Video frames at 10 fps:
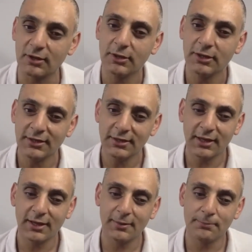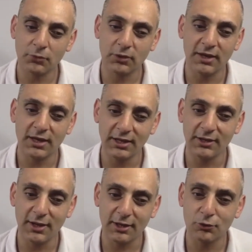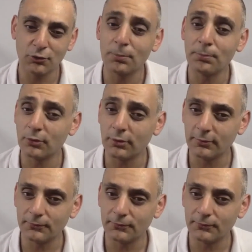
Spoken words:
So any corporate